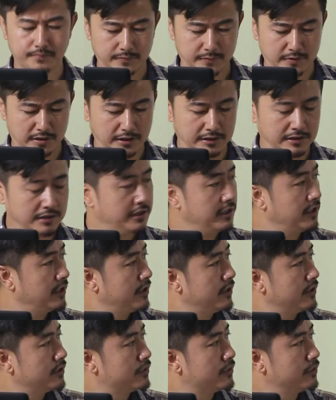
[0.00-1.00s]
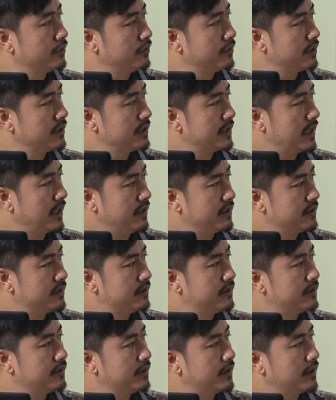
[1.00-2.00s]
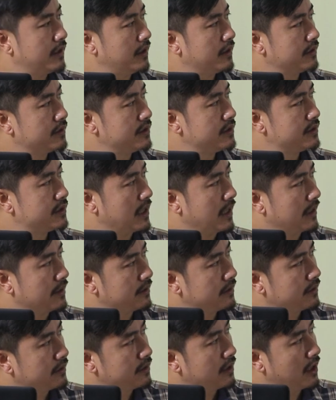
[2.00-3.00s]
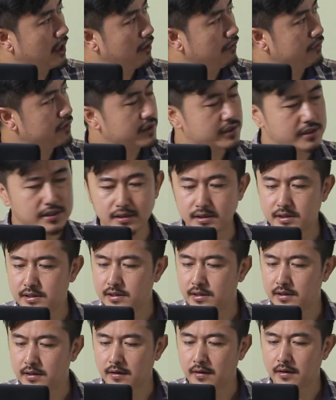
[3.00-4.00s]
All right. So these are detent. Now this is